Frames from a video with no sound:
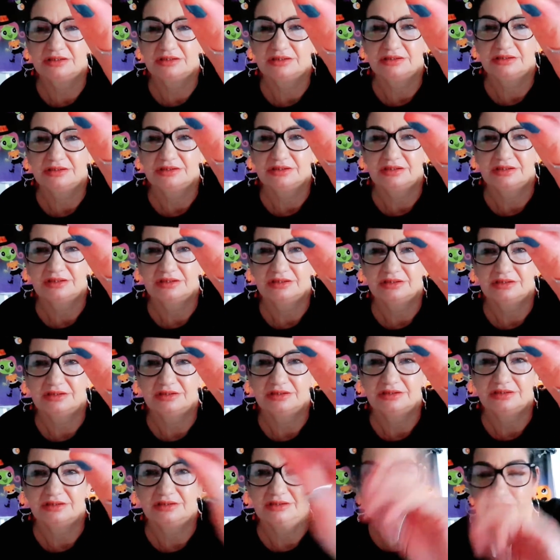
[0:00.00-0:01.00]

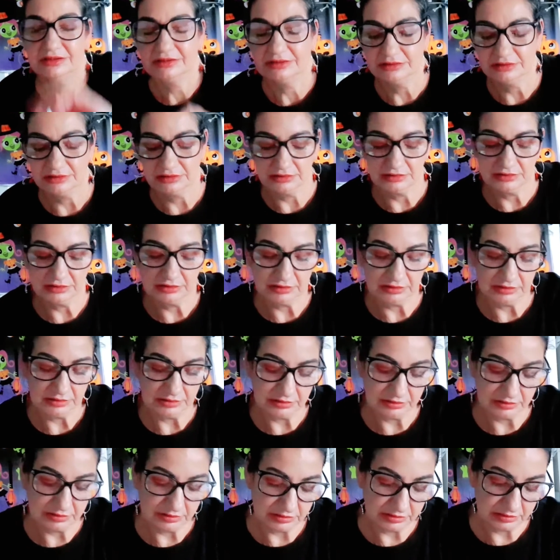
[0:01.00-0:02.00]

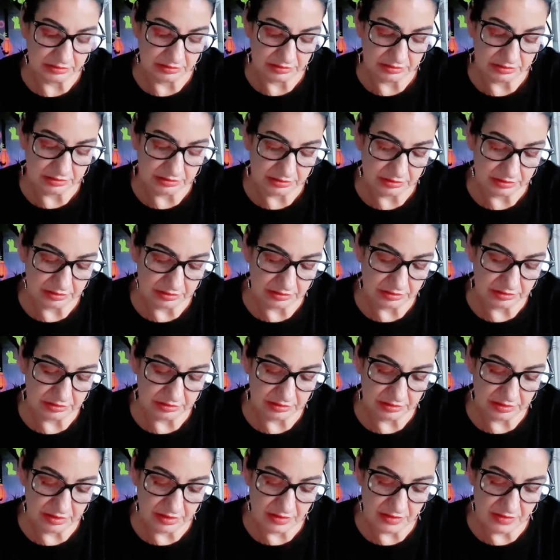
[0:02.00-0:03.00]

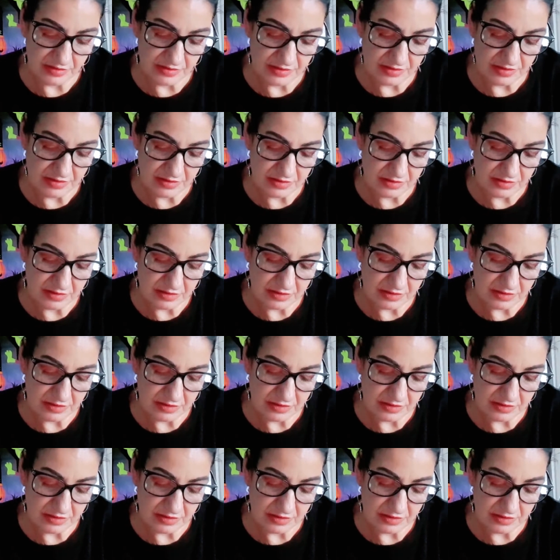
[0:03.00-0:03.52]
(silence)